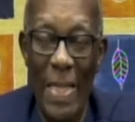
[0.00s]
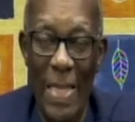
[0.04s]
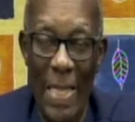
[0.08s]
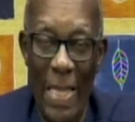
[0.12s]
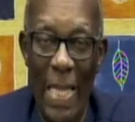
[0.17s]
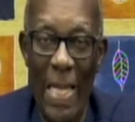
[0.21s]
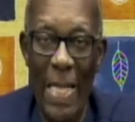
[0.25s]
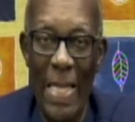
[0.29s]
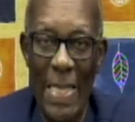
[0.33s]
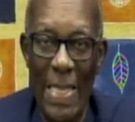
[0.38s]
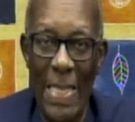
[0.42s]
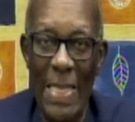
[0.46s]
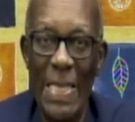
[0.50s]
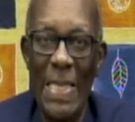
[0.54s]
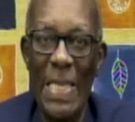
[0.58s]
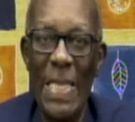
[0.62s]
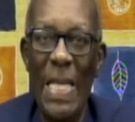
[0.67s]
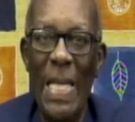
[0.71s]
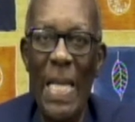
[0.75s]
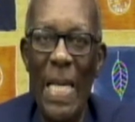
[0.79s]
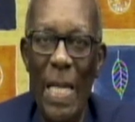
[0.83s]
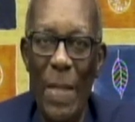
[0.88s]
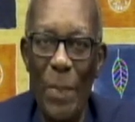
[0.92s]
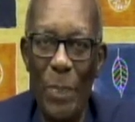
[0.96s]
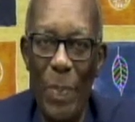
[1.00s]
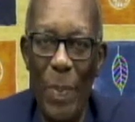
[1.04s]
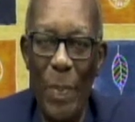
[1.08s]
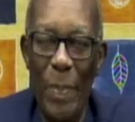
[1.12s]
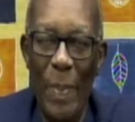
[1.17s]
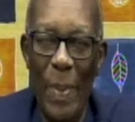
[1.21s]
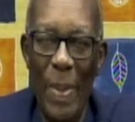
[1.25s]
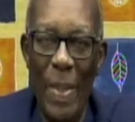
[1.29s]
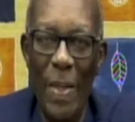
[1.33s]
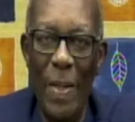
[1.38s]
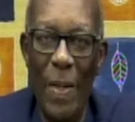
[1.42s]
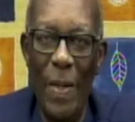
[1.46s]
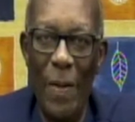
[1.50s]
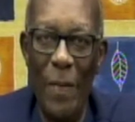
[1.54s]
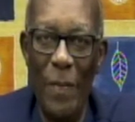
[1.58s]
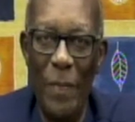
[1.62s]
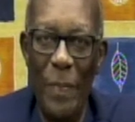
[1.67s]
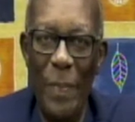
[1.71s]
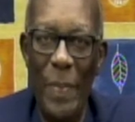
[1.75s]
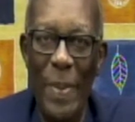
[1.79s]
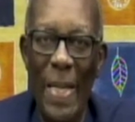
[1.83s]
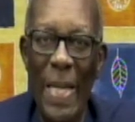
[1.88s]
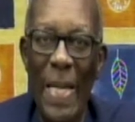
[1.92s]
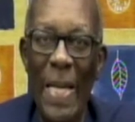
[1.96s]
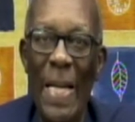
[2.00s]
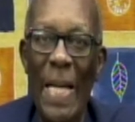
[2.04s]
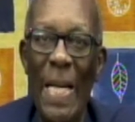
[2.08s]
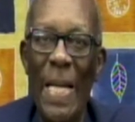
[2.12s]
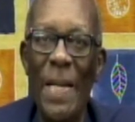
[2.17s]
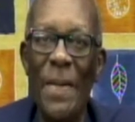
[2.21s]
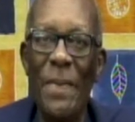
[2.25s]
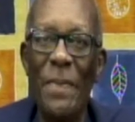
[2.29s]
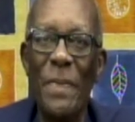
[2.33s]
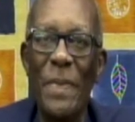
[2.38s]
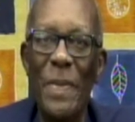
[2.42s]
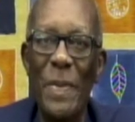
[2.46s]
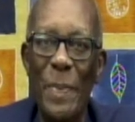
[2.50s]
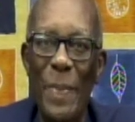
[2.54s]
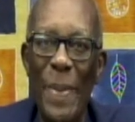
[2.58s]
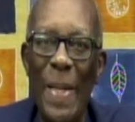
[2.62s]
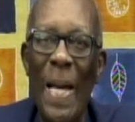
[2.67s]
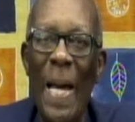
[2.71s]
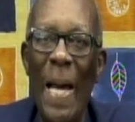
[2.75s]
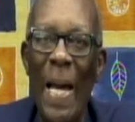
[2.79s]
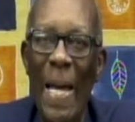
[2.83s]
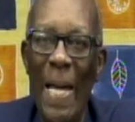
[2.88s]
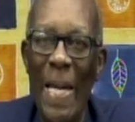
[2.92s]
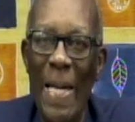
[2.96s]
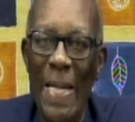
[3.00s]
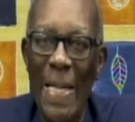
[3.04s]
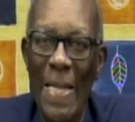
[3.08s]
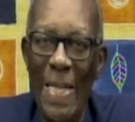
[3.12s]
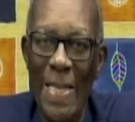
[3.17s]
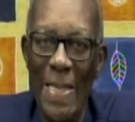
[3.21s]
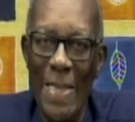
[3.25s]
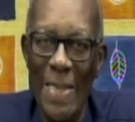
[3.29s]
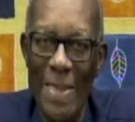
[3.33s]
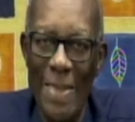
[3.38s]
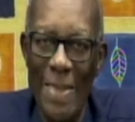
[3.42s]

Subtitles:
that is capable of being left behind